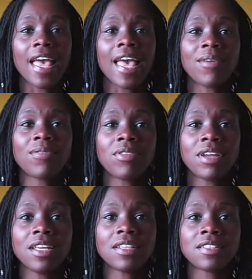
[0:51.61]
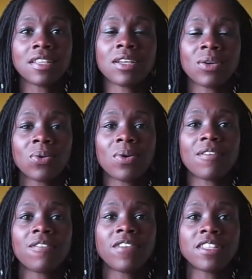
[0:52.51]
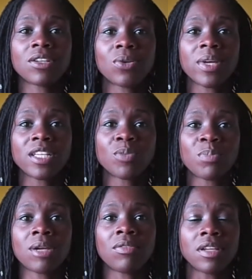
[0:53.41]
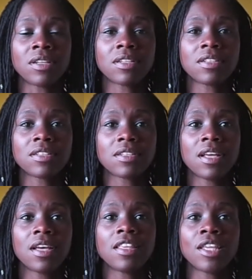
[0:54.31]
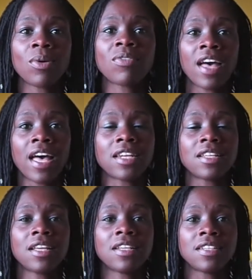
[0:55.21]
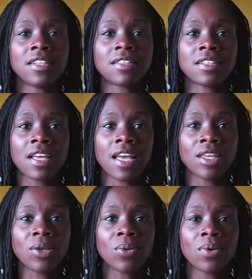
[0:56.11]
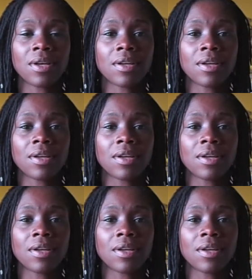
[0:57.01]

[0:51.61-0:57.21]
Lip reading: Every single physical experience that you have had since the day you